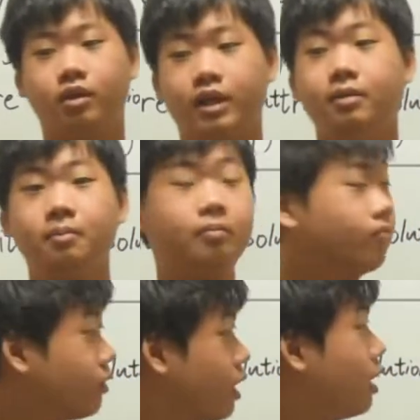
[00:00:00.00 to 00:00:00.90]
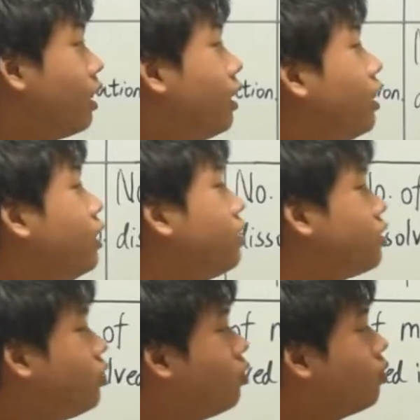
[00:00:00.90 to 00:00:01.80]
okay?
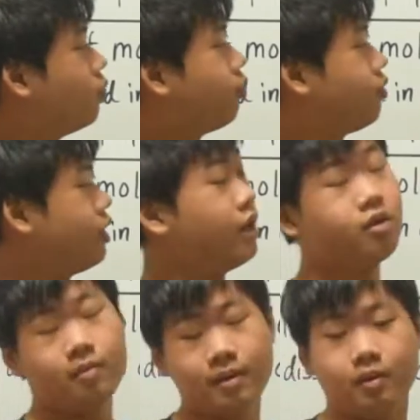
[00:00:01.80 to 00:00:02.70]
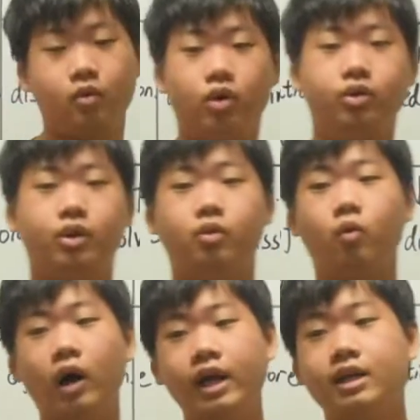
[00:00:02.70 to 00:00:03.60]
So now you might be wondering,
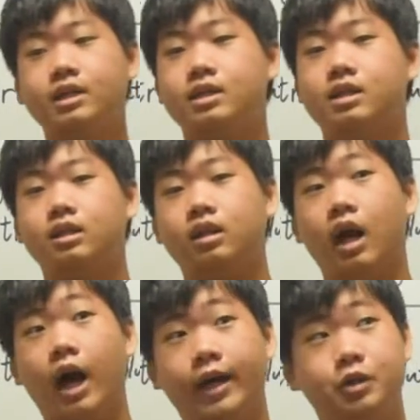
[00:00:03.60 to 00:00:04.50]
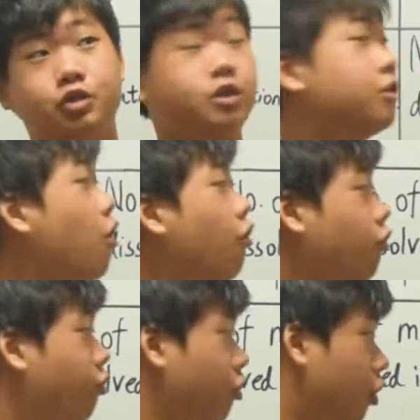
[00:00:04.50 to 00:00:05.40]
why is it hydrogen
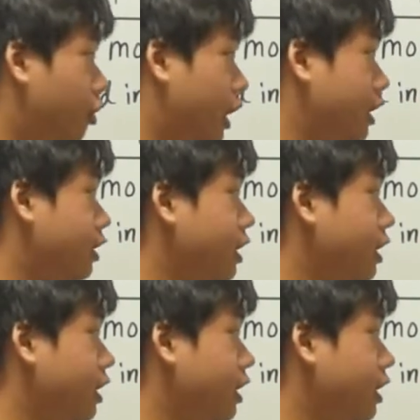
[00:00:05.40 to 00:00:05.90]
fluoride